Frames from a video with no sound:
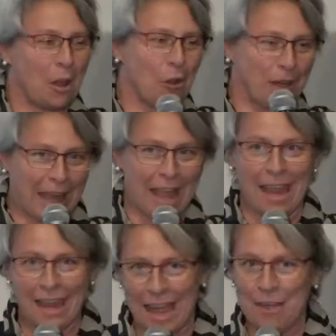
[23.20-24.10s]

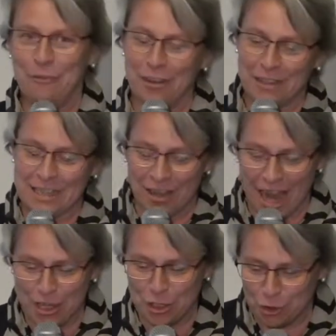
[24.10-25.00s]
Okay, I'm very
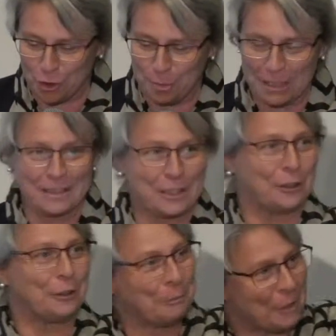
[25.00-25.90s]
dry in German,
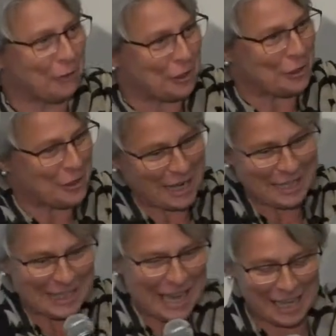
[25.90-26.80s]
so if you don't
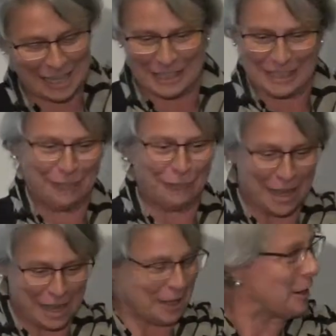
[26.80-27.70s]
understand anything,
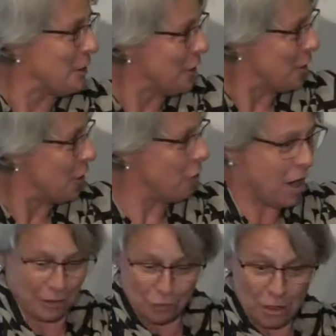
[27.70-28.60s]
fine. All
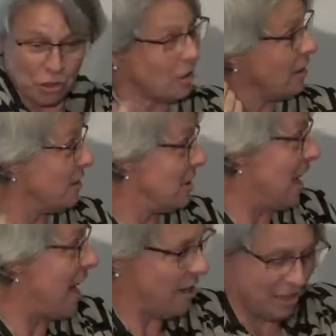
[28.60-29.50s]
right, so I'm just going to
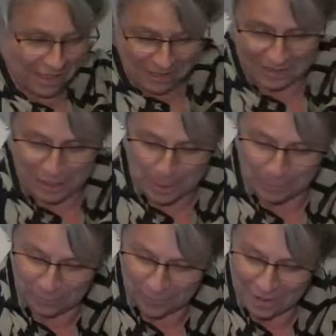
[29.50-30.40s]
start on this.
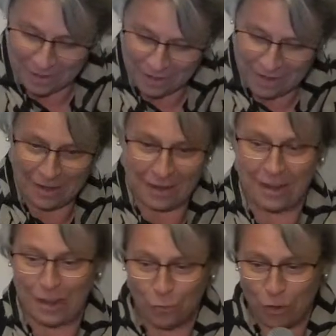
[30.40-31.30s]

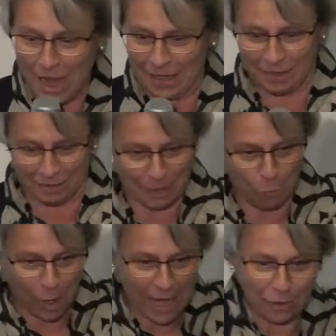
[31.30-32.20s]
Right.
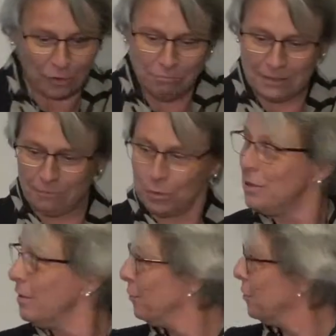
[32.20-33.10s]
Oh, hang on, that wasn't the